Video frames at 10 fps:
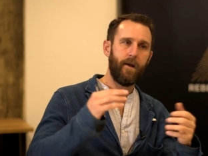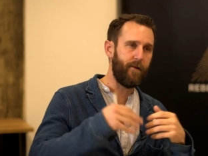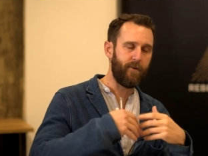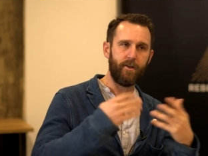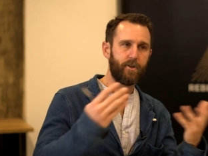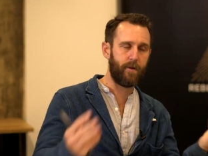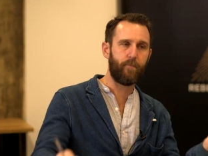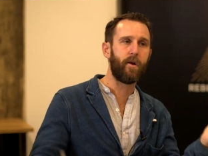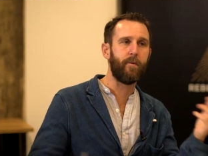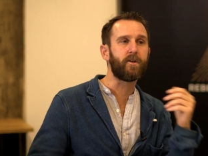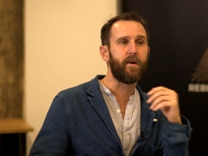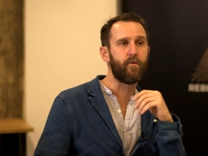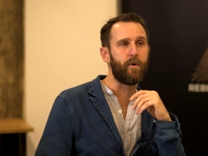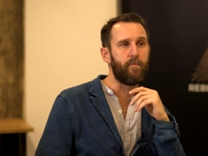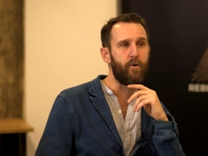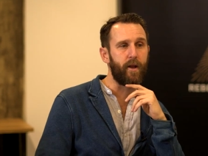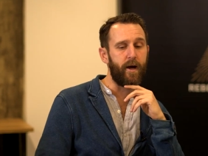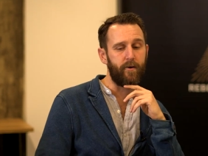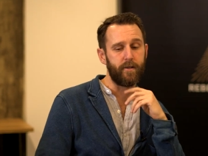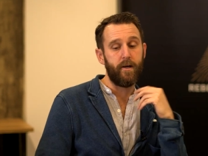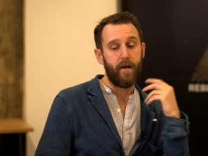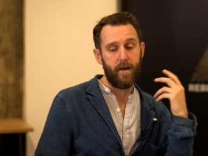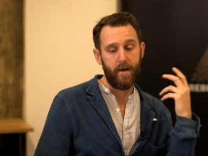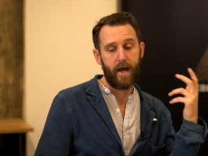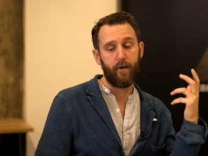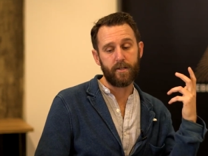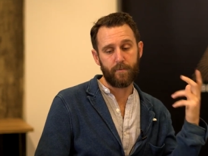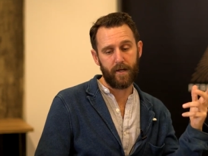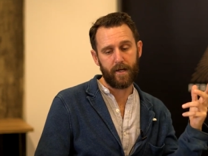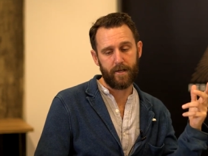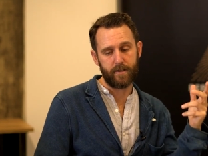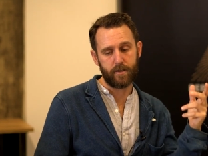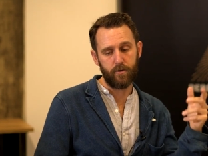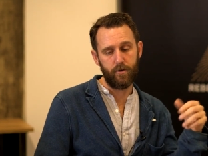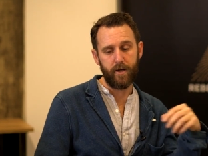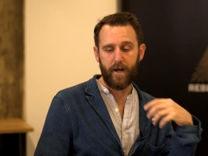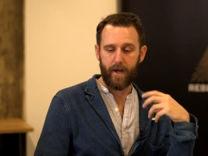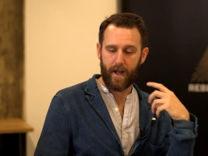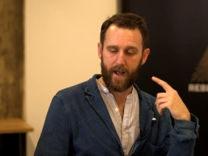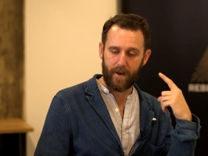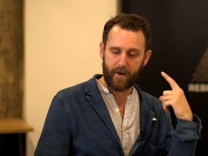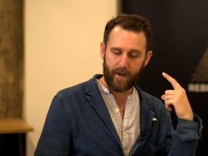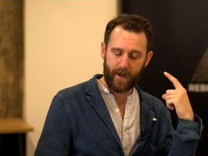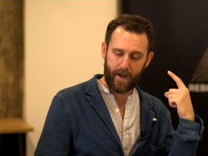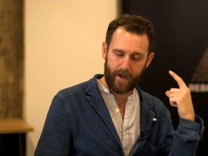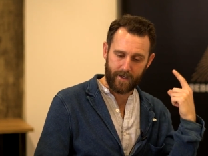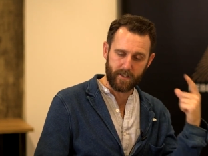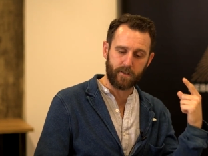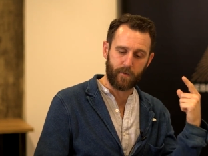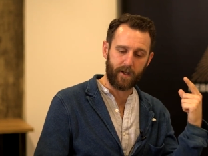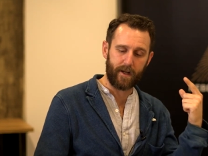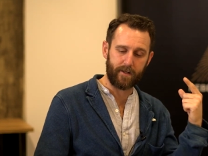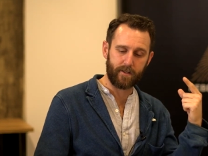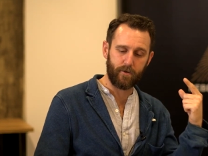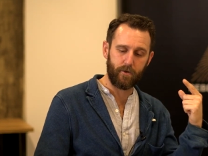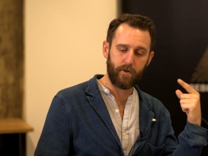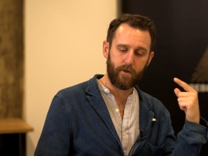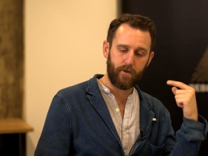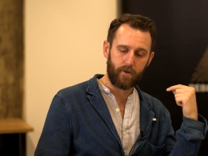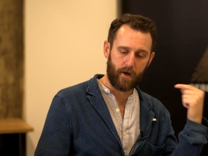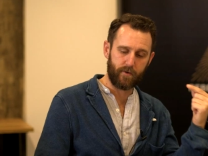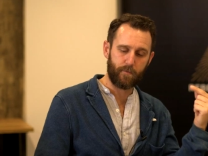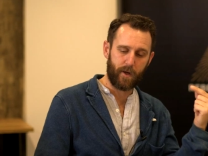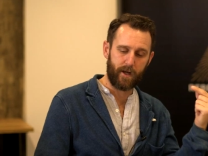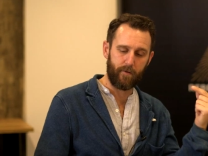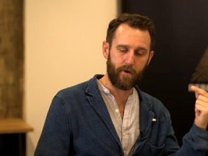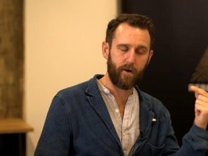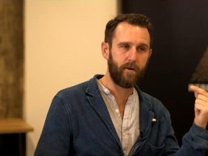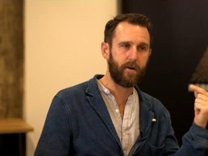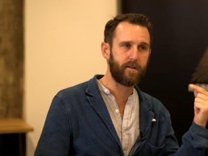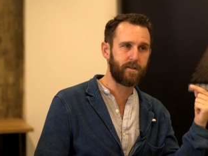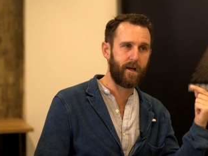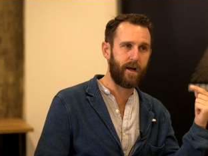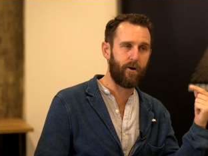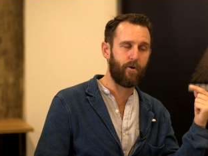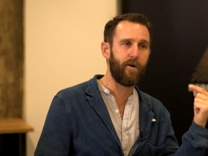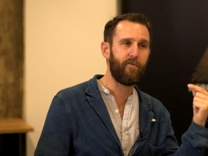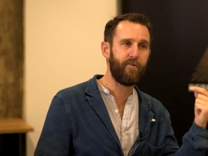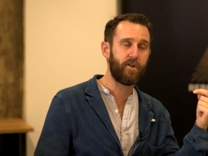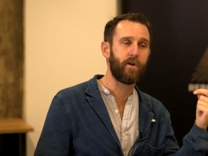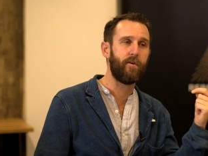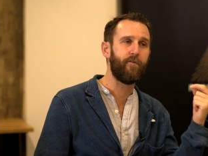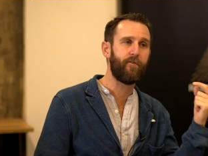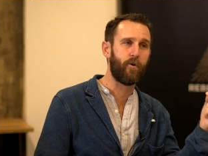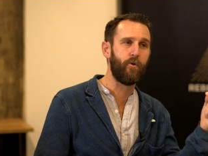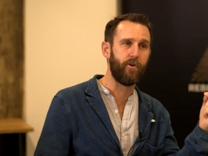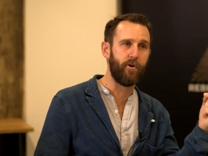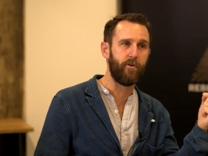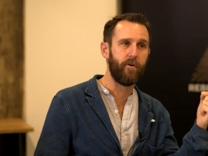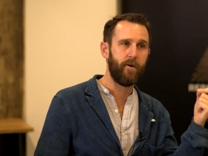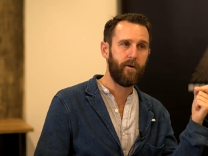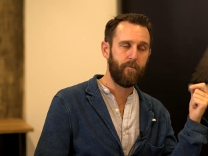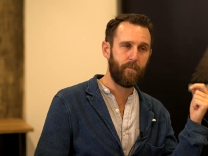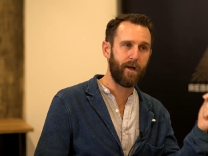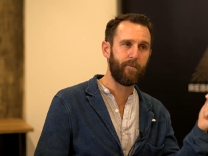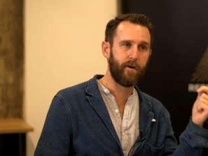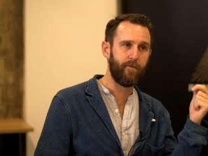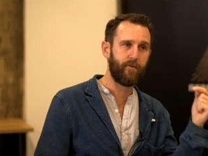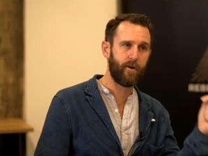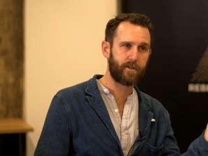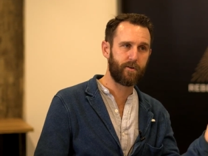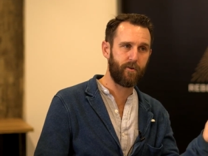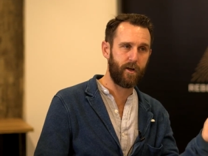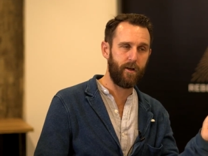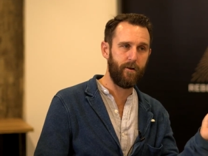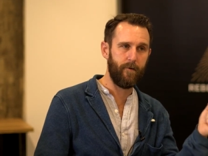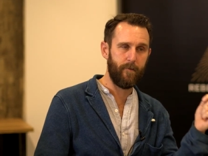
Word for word: Eventually, pretty much everyone pulled out. Now it's been cancelled. And as it's been cancelled, Travis Pangburn has now officially folded Pangburn philosophy